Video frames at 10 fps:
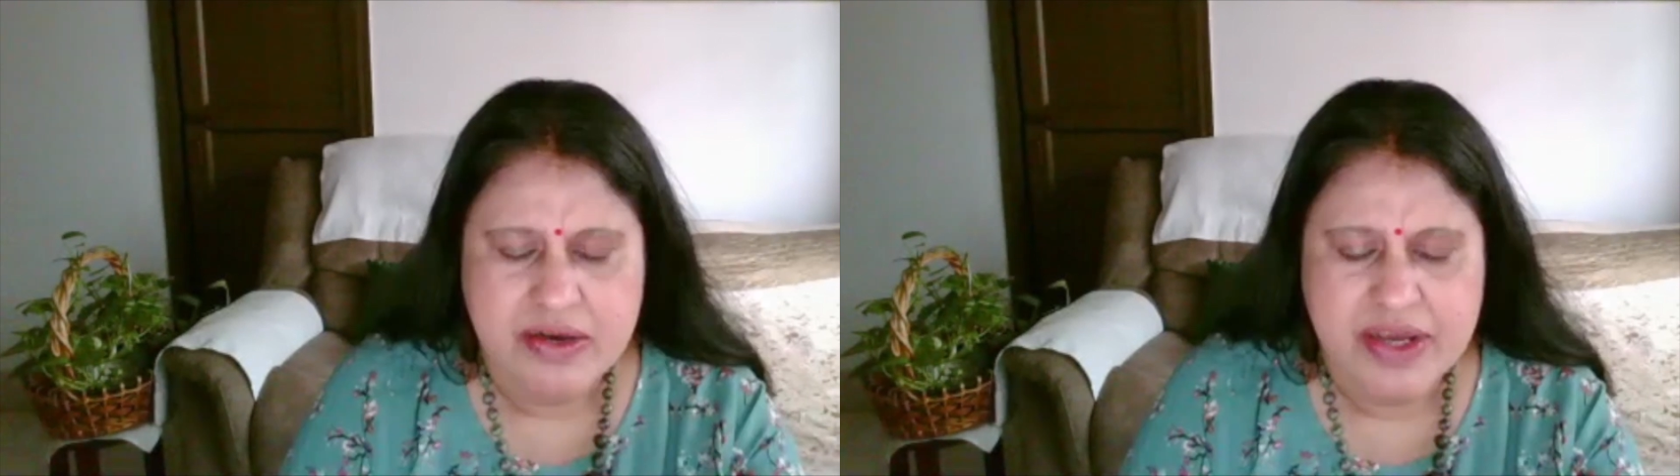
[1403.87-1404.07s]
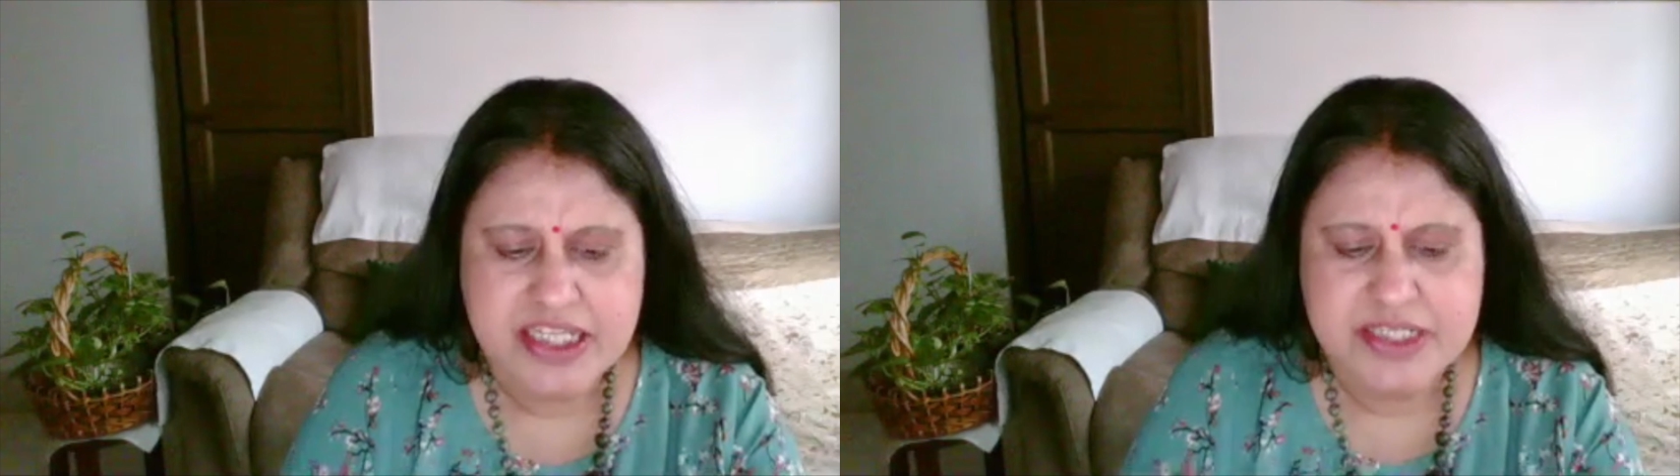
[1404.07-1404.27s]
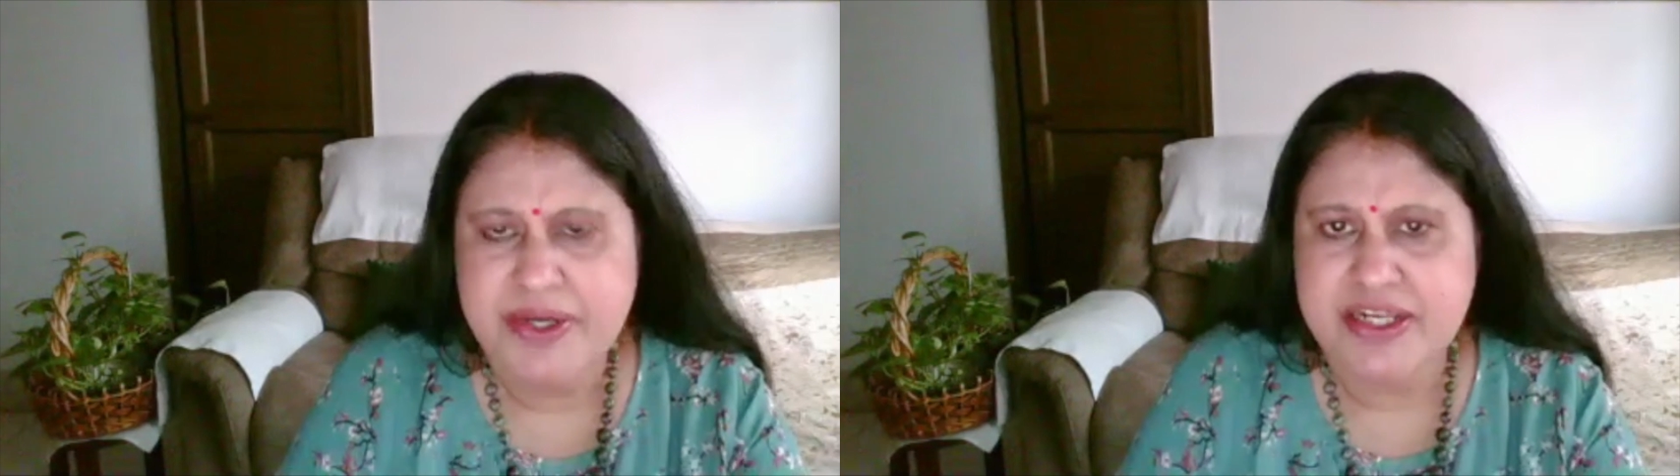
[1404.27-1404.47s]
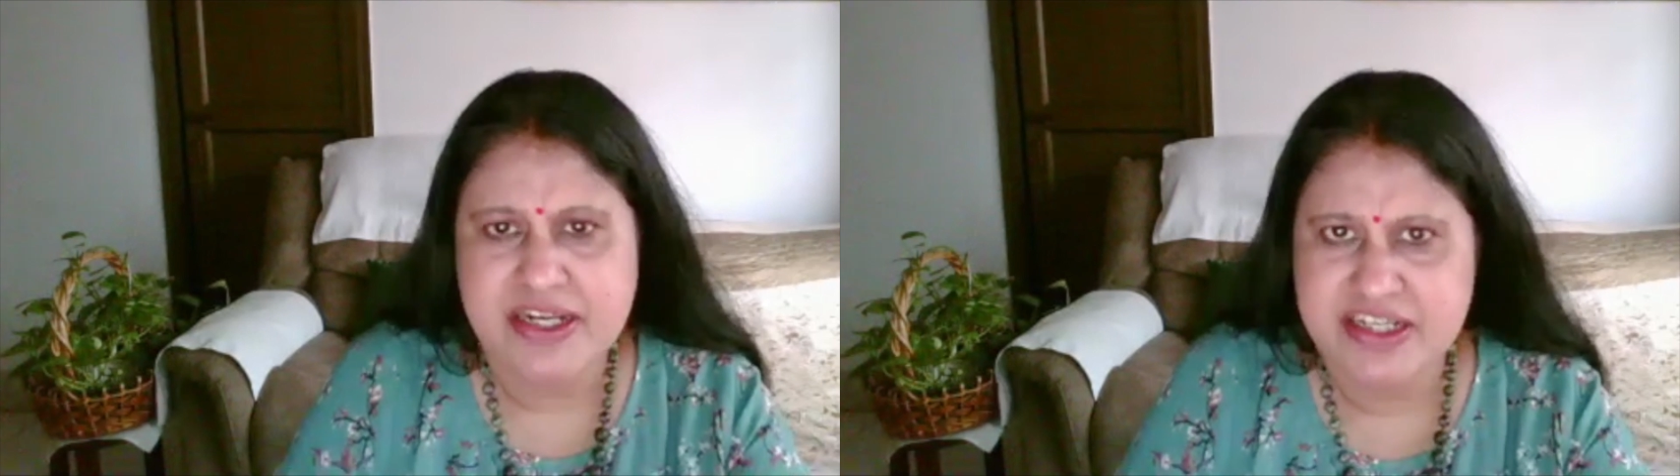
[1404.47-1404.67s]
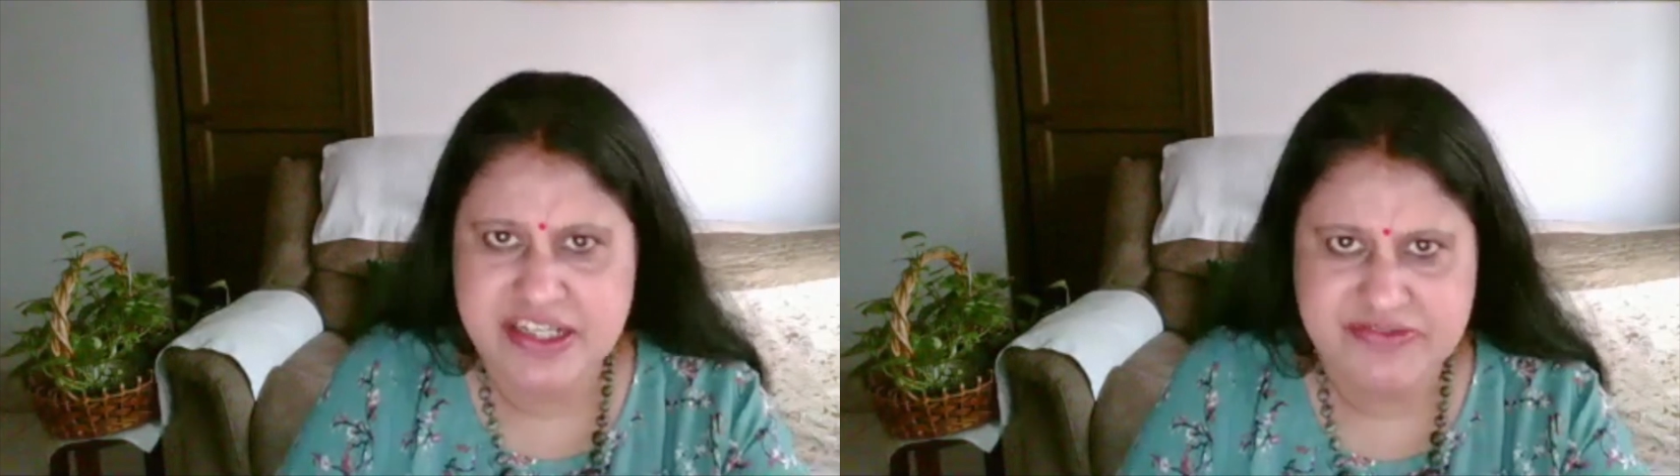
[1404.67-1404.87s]

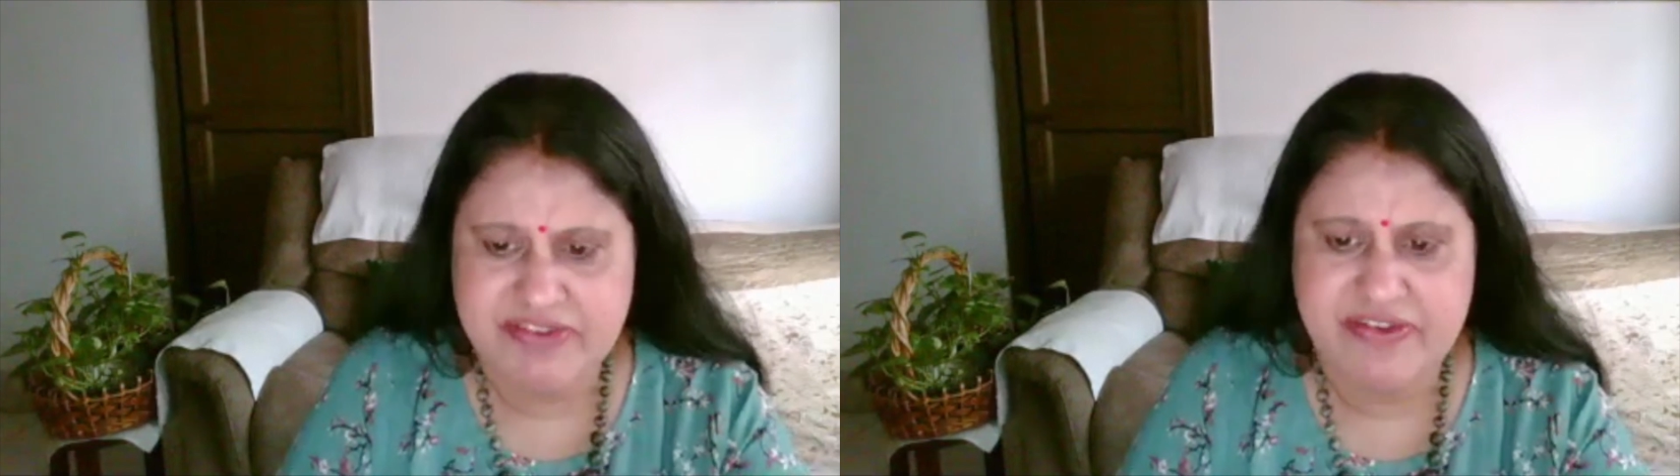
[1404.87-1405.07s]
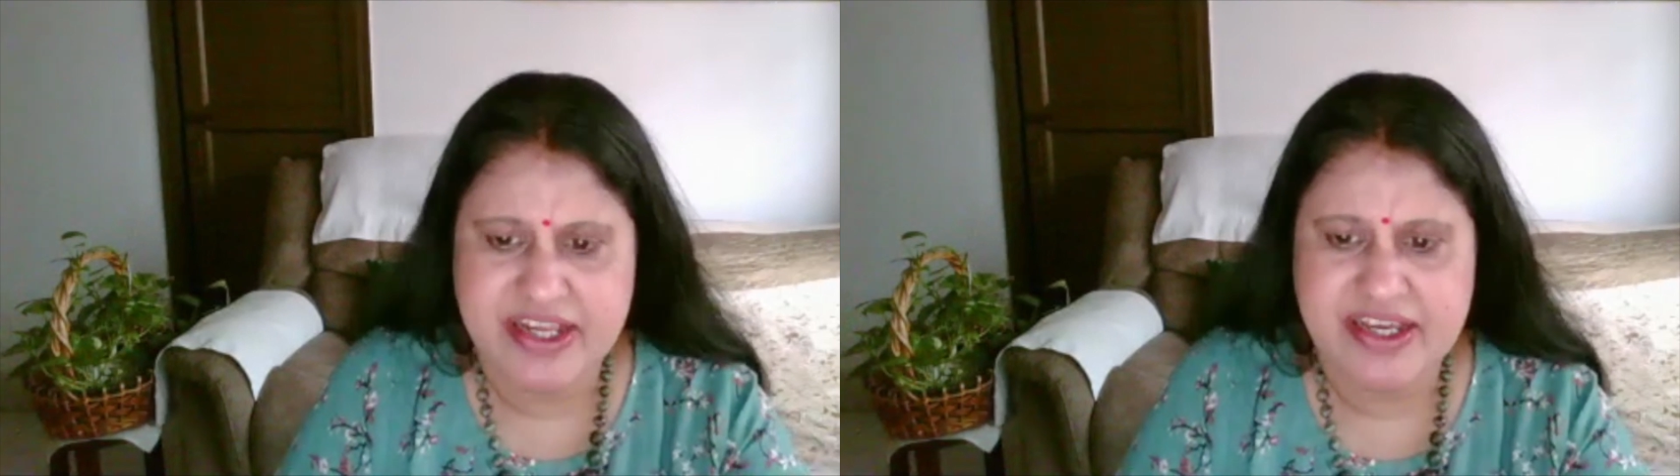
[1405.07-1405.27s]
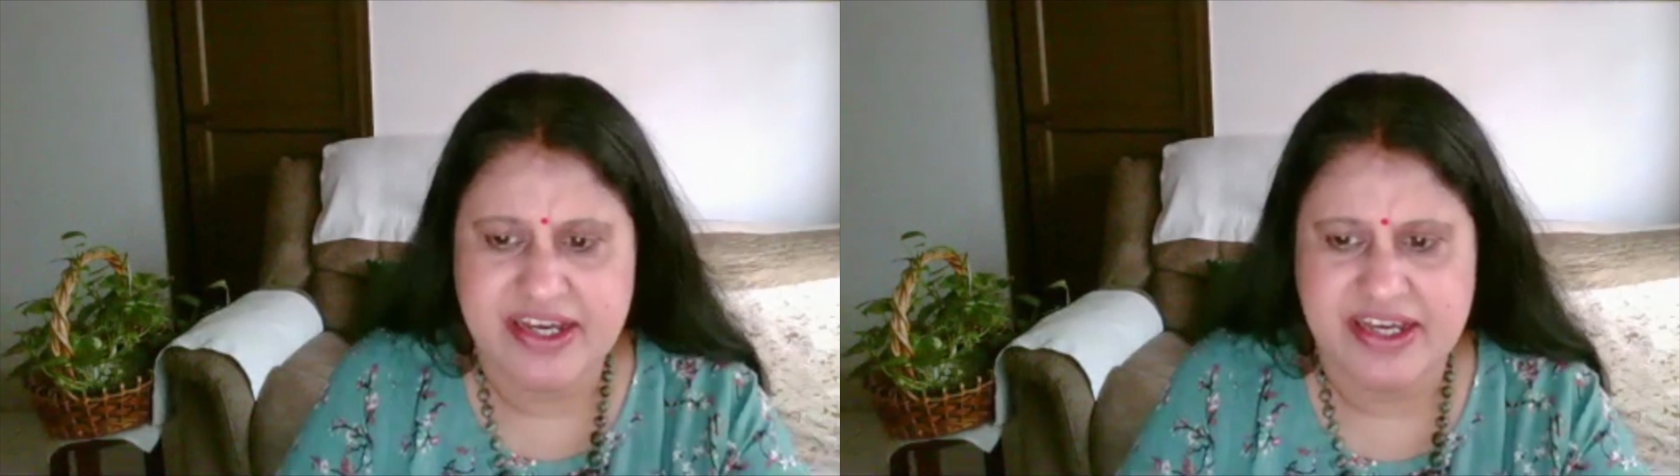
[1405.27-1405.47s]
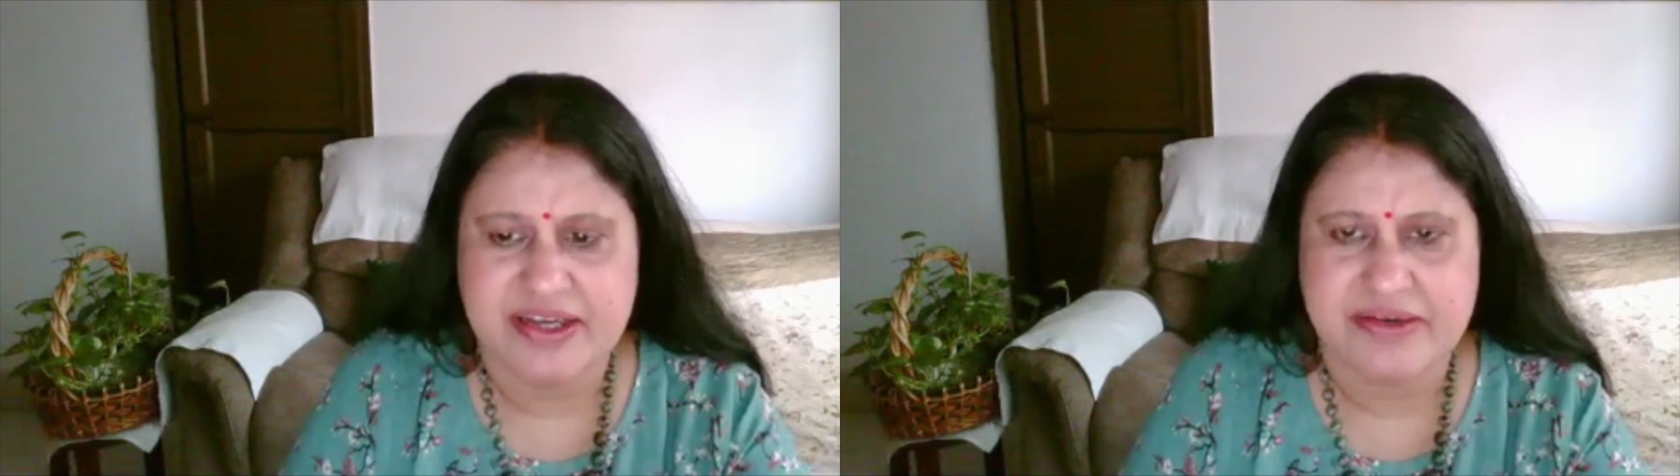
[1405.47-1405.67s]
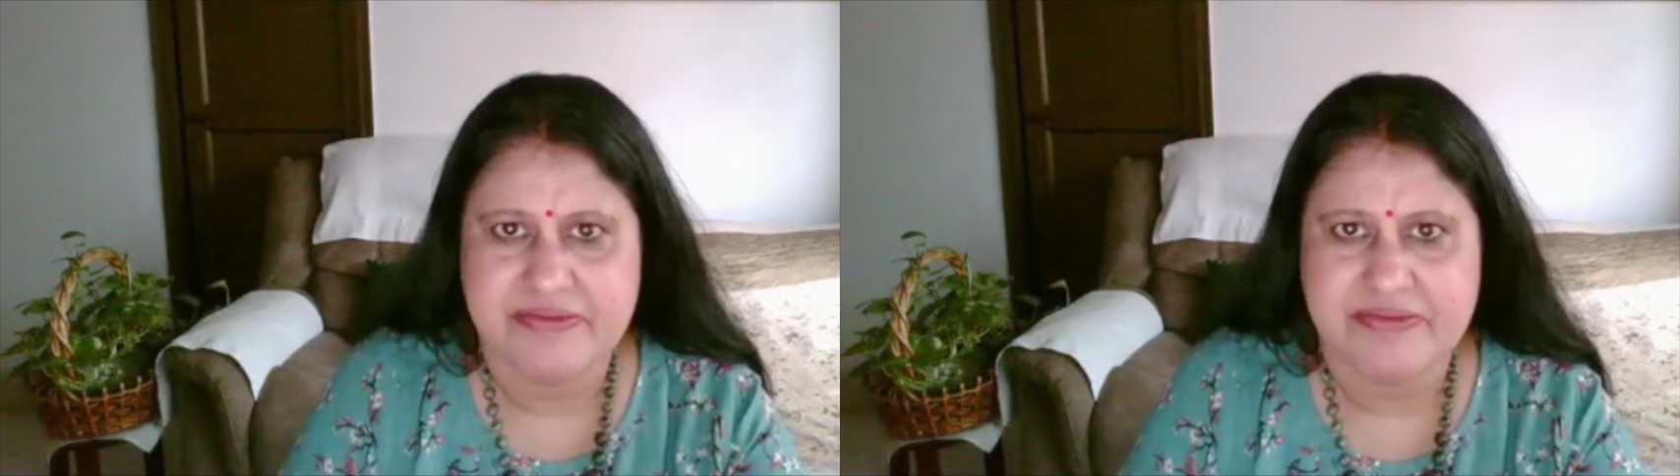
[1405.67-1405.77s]
Expectations were very high,